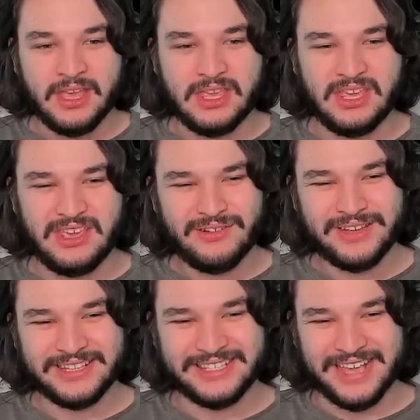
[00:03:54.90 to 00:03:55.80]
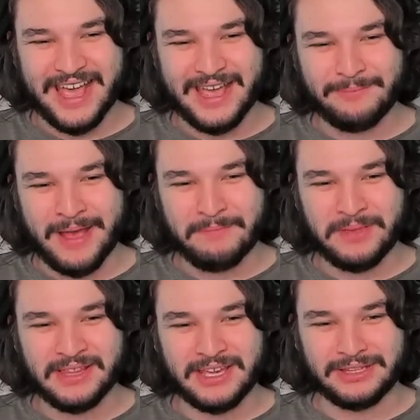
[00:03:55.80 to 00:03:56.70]
You could say it might
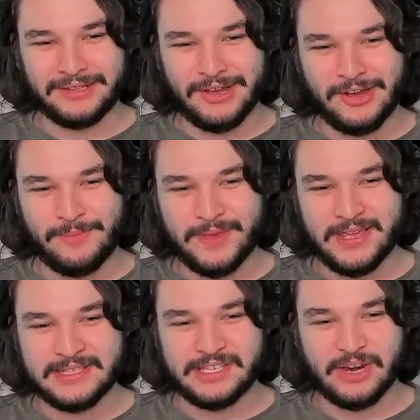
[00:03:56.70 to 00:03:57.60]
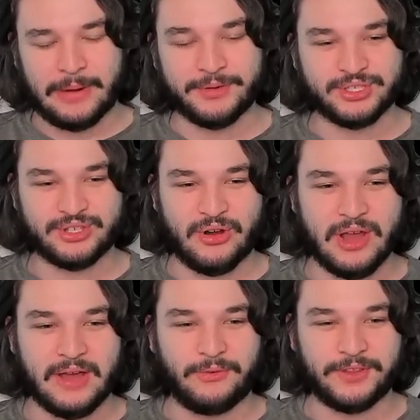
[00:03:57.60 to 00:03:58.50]
be, like, low B tier, but I'm going to start
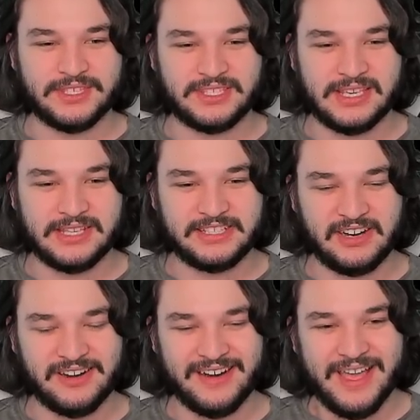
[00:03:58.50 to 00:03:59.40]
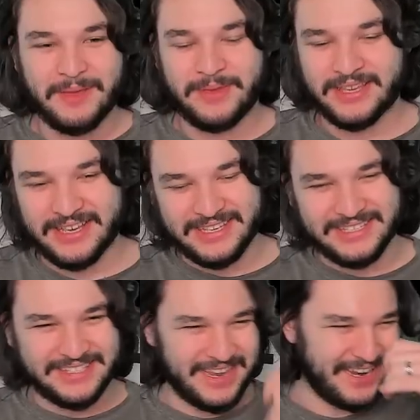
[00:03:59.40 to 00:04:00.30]
off with C tier
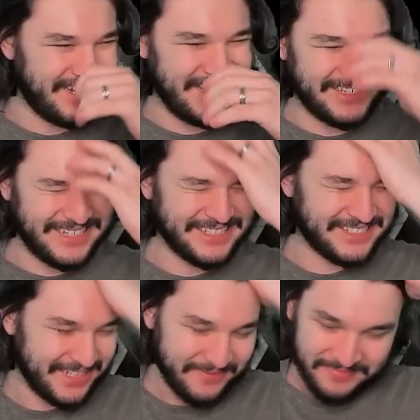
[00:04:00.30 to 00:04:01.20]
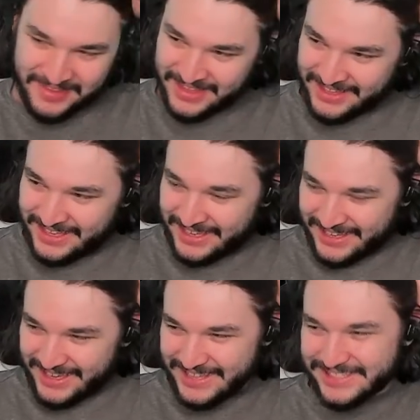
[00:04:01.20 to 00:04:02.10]
because it's just...
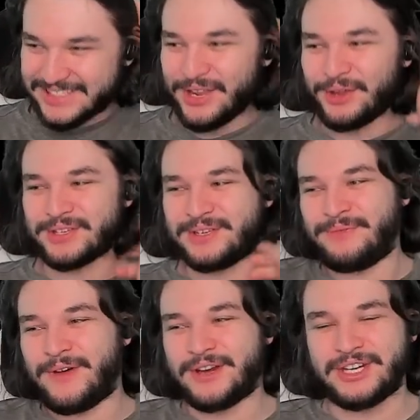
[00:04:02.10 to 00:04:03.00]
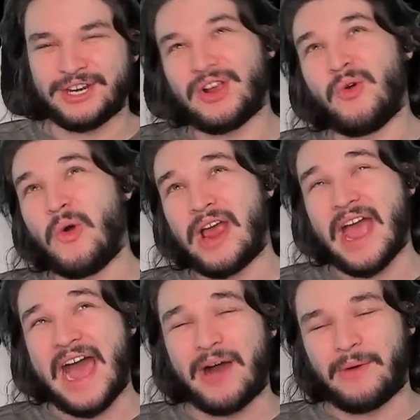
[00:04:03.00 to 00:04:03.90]
it still doesn't function
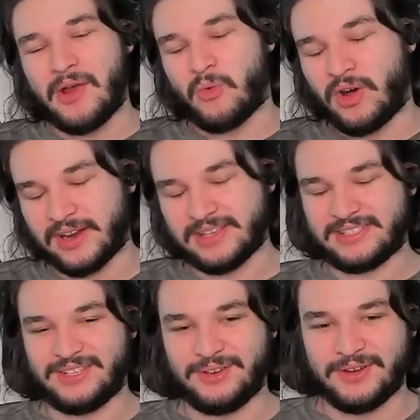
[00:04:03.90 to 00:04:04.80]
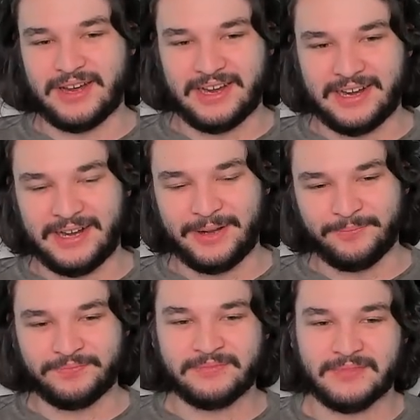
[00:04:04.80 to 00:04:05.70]
quite how I want it to.
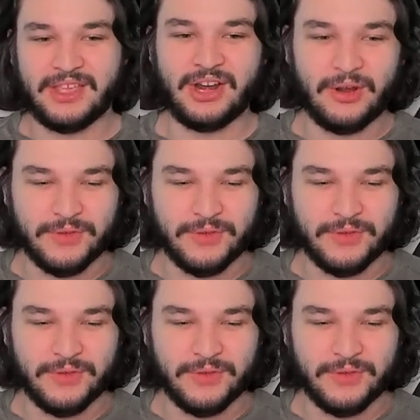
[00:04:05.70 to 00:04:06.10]
Um, you know,